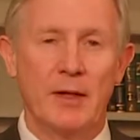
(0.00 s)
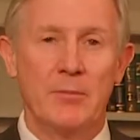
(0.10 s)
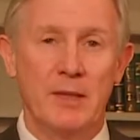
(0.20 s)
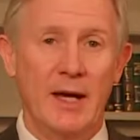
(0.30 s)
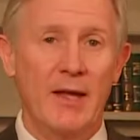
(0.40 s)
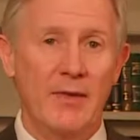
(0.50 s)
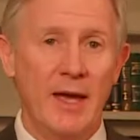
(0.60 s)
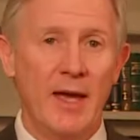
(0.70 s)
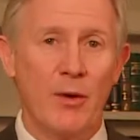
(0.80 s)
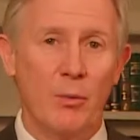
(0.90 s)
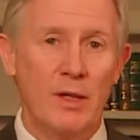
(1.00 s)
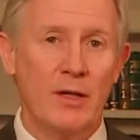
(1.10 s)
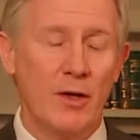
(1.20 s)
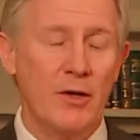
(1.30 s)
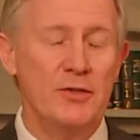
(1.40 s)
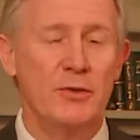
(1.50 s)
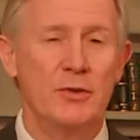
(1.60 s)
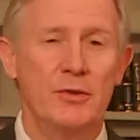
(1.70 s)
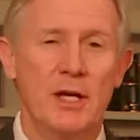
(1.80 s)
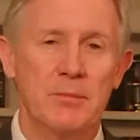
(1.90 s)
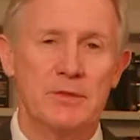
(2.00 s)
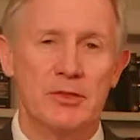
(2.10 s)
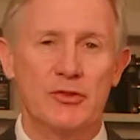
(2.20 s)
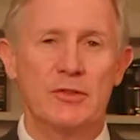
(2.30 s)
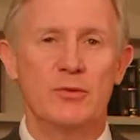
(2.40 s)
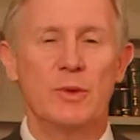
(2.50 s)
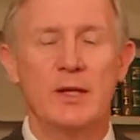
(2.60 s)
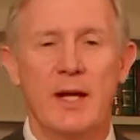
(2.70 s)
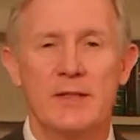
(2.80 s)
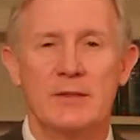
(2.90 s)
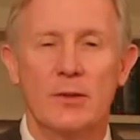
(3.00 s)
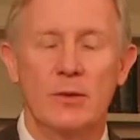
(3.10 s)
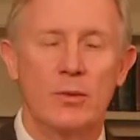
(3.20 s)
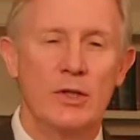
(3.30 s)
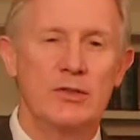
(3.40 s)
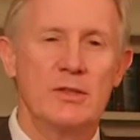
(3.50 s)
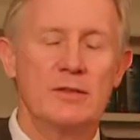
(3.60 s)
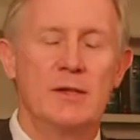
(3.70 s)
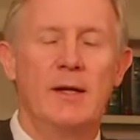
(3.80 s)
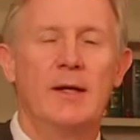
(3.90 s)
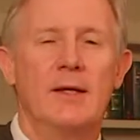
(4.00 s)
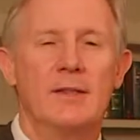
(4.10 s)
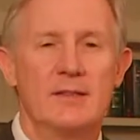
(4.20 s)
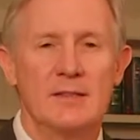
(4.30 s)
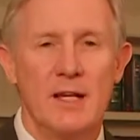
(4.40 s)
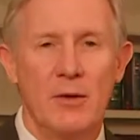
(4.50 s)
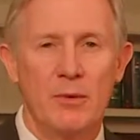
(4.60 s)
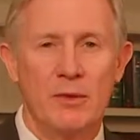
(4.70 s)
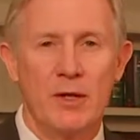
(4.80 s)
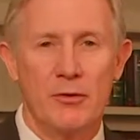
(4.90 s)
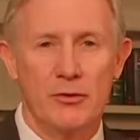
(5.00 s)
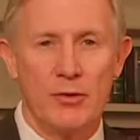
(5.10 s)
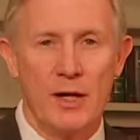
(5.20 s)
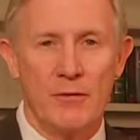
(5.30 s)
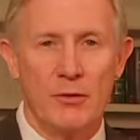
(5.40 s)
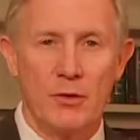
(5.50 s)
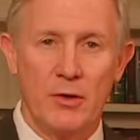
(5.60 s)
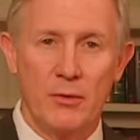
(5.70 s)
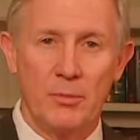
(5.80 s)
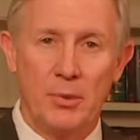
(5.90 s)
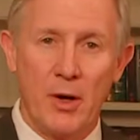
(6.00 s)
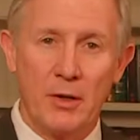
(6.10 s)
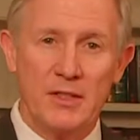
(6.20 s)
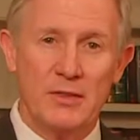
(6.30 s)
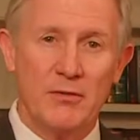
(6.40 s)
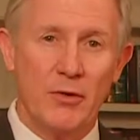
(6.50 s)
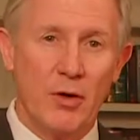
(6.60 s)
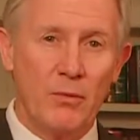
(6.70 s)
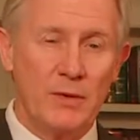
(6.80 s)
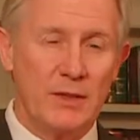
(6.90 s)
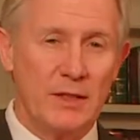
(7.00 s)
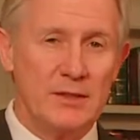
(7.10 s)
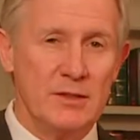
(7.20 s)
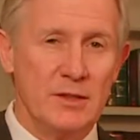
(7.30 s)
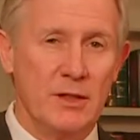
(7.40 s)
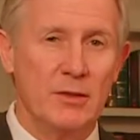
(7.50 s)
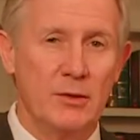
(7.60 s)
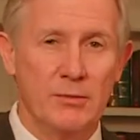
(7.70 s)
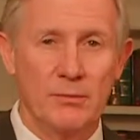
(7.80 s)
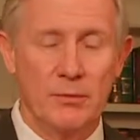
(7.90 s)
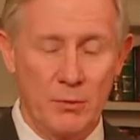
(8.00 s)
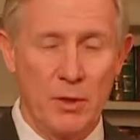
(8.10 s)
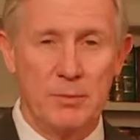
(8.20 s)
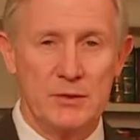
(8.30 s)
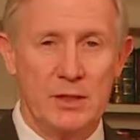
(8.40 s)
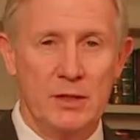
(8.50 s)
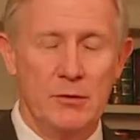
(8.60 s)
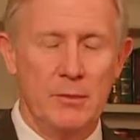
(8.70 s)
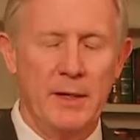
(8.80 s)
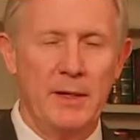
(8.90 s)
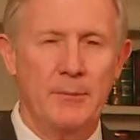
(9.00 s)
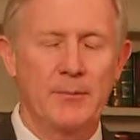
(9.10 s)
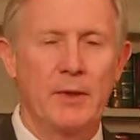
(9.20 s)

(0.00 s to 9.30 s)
Beyond that, we can also do depositions. We can ask questions and sit down with the other driver or the other parties involved with the incident that we're representing you about.